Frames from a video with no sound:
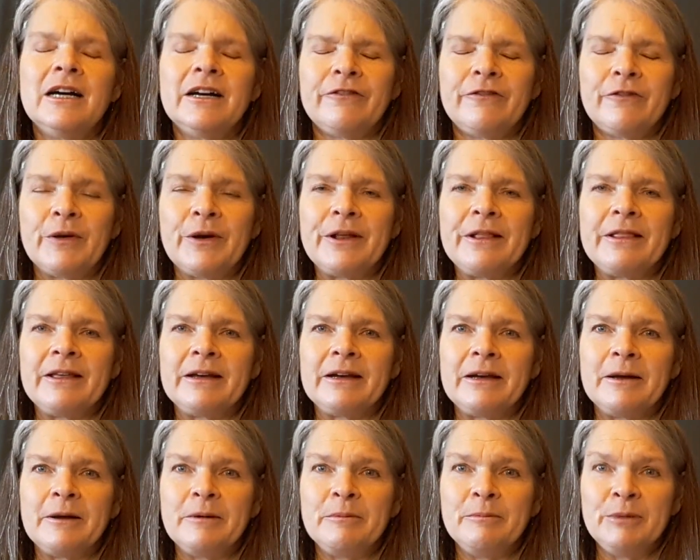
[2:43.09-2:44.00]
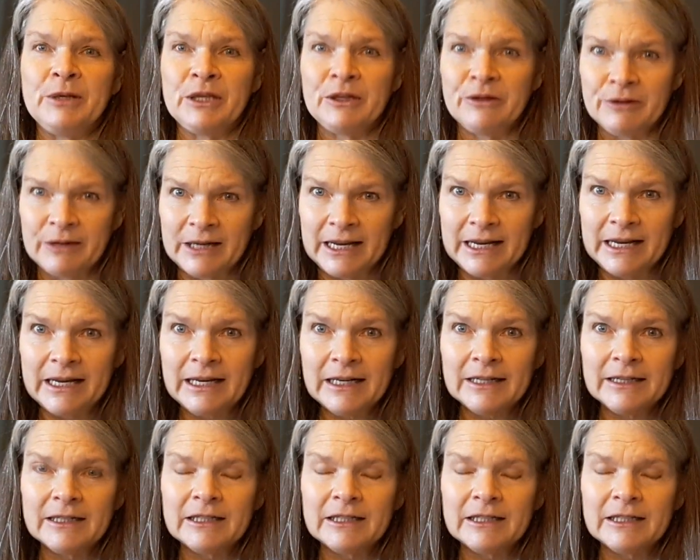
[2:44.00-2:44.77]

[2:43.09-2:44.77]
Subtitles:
for the beauty